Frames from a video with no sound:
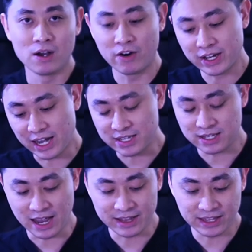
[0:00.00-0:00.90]
Alright
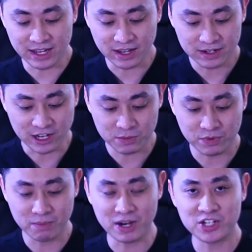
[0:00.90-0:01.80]
guys, I think that's
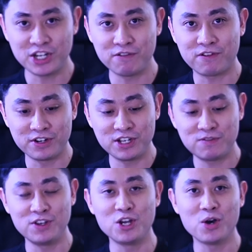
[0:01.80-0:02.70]
pretty much it for this
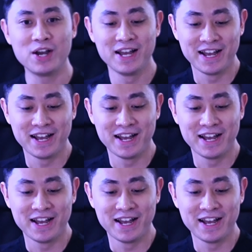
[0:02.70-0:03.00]
video.